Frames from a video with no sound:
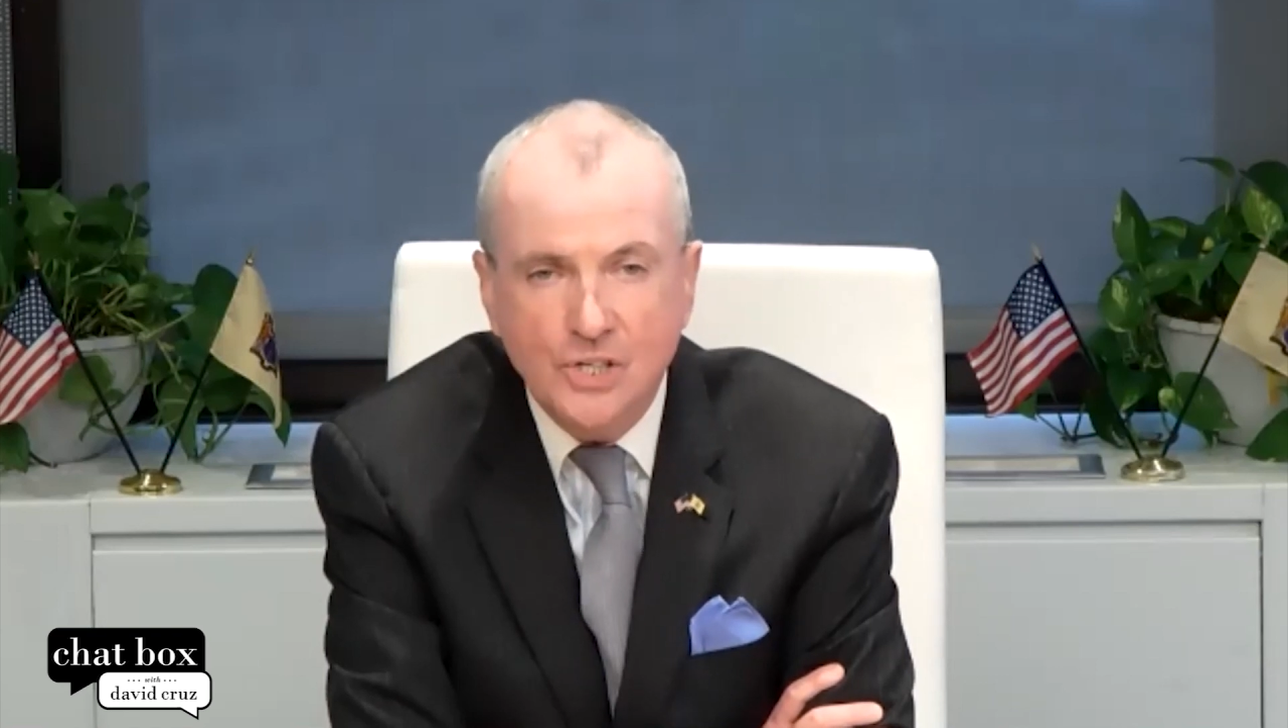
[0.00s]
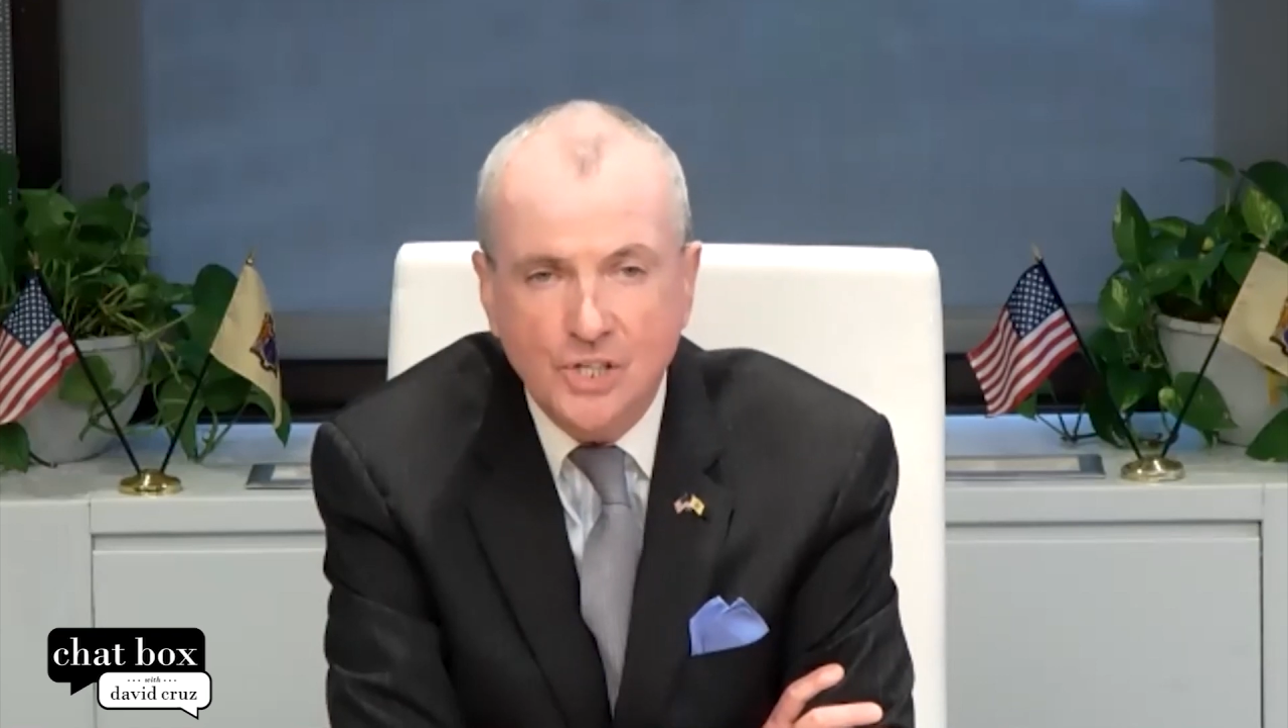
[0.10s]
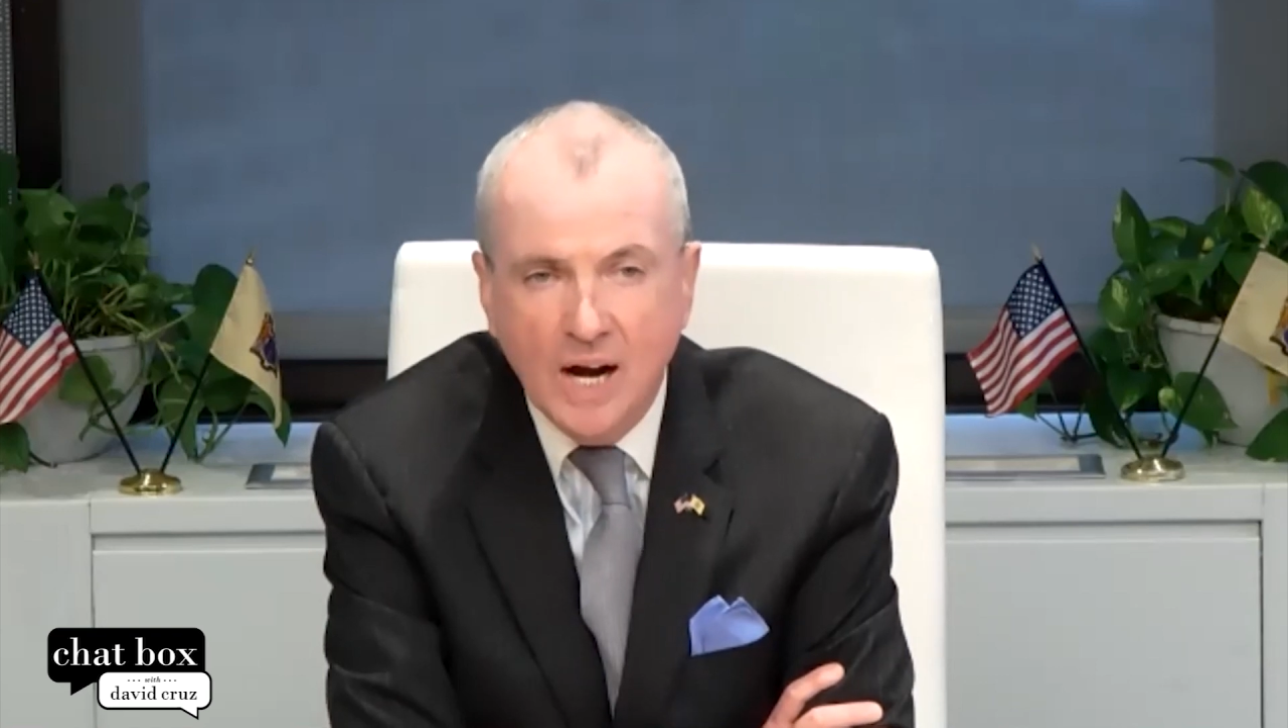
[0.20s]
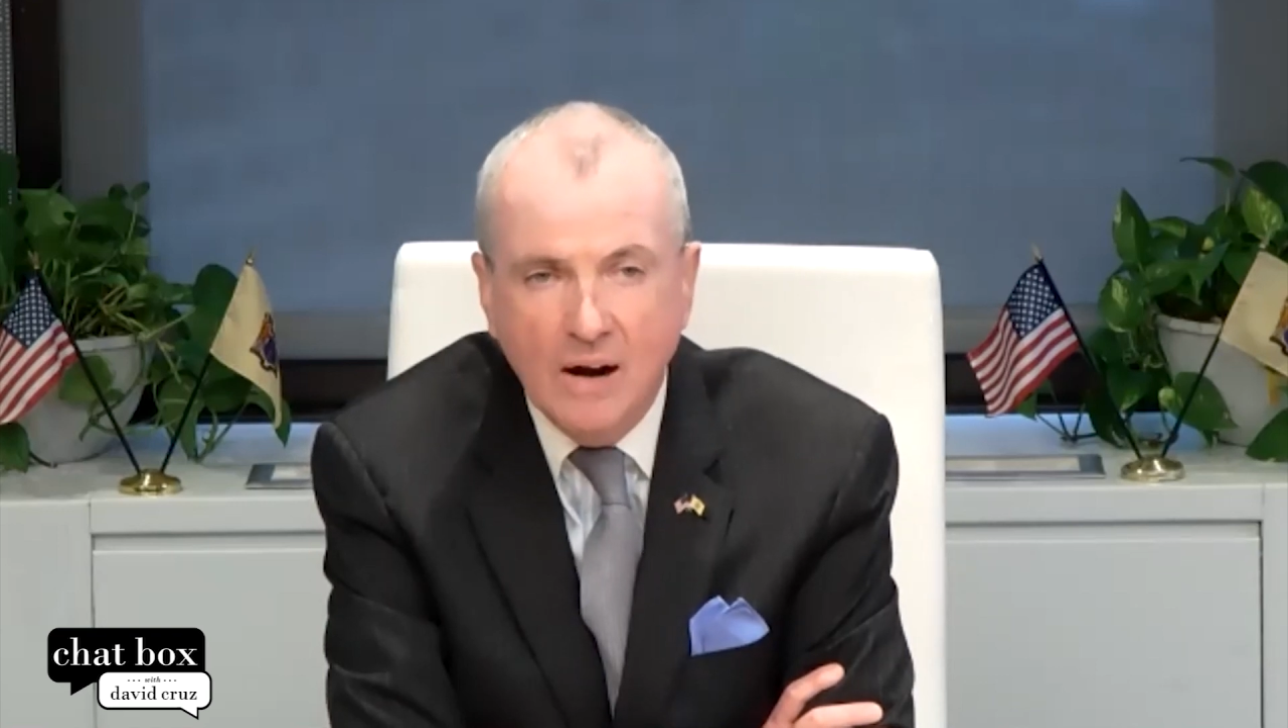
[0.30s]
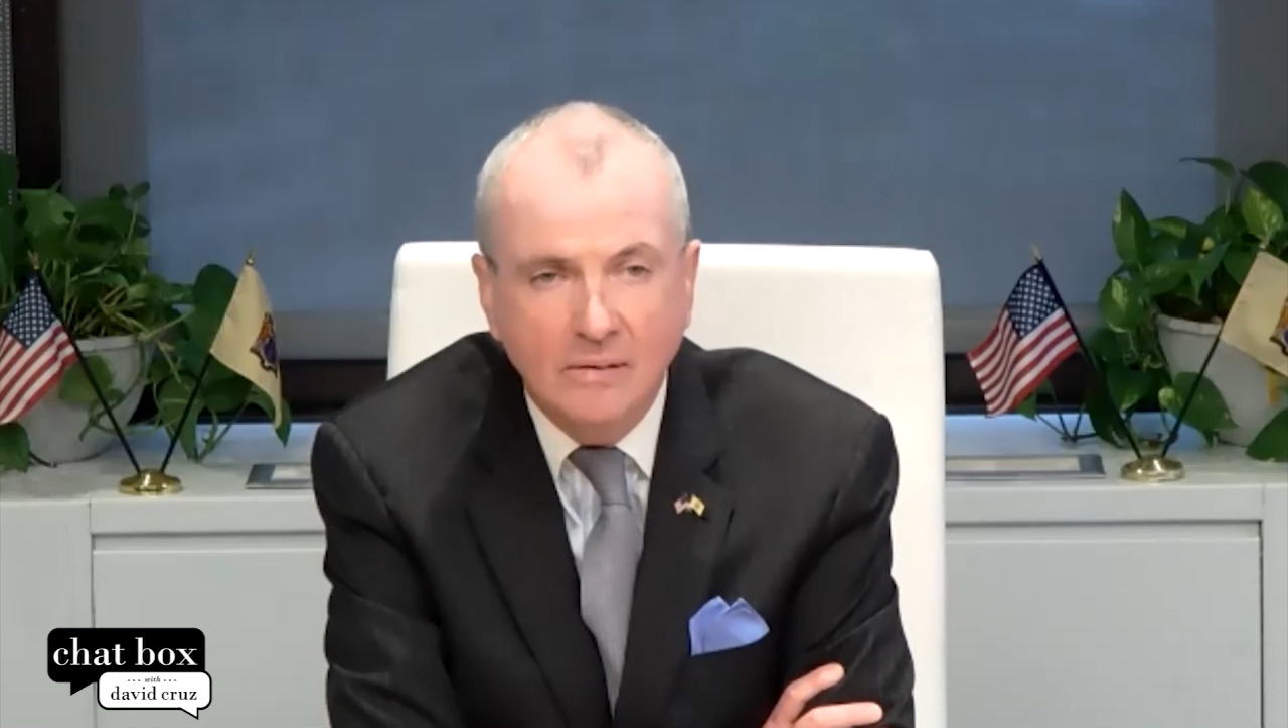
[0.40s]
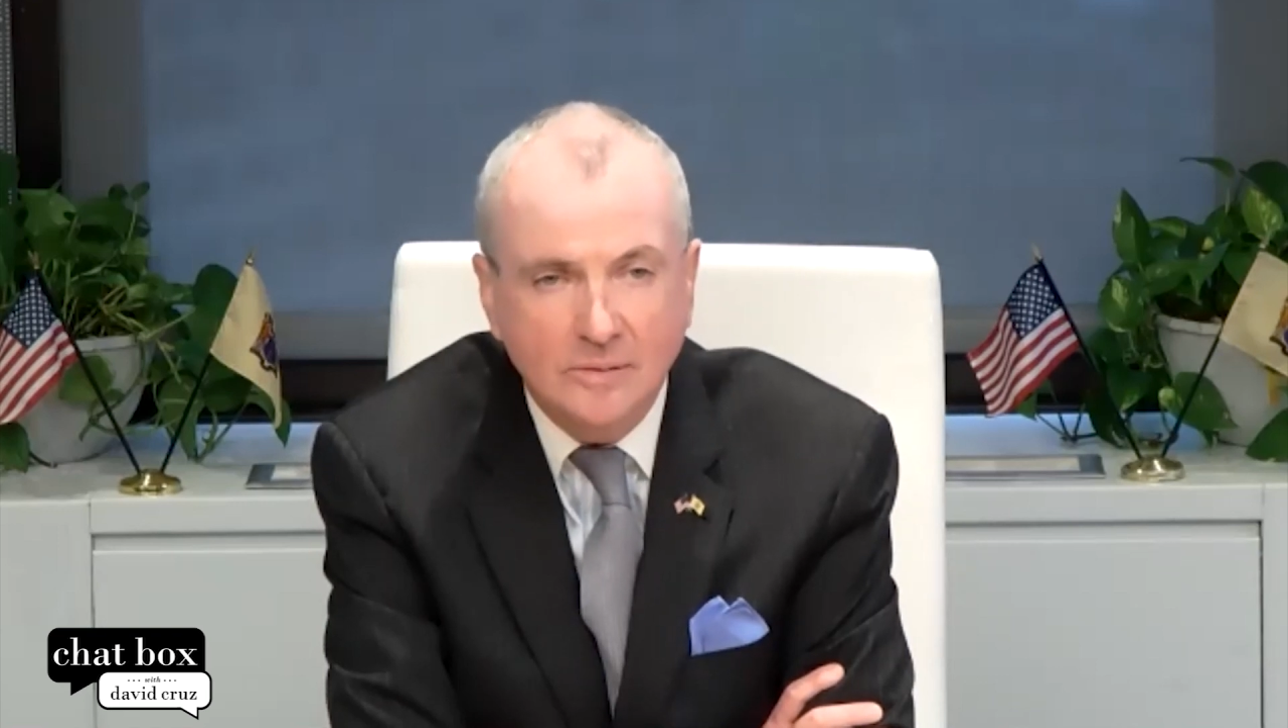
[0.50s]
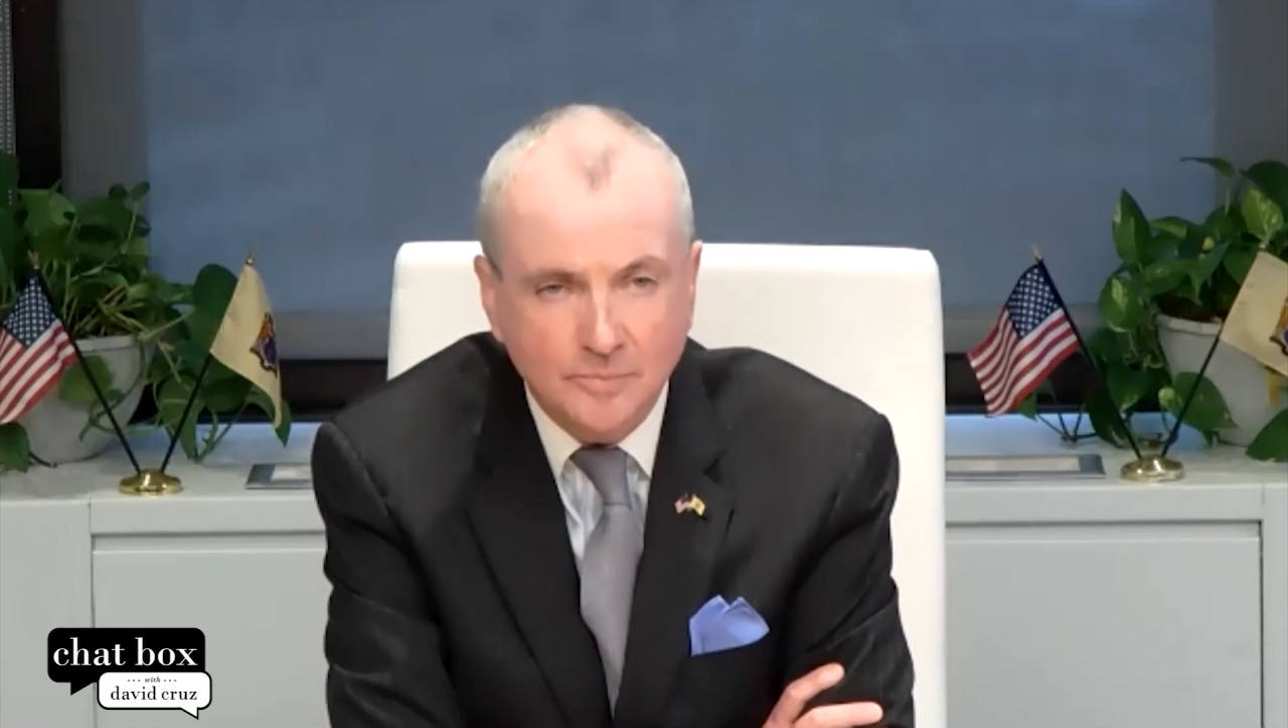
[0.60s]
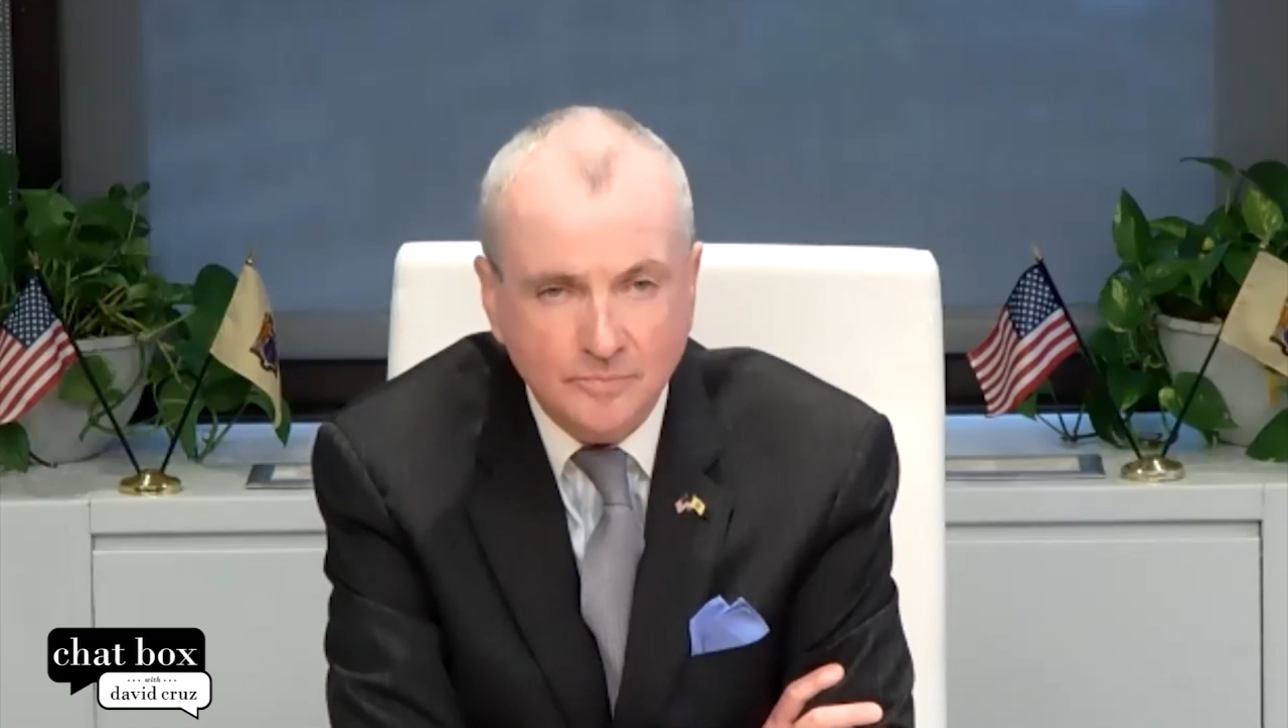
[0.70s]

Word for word: share,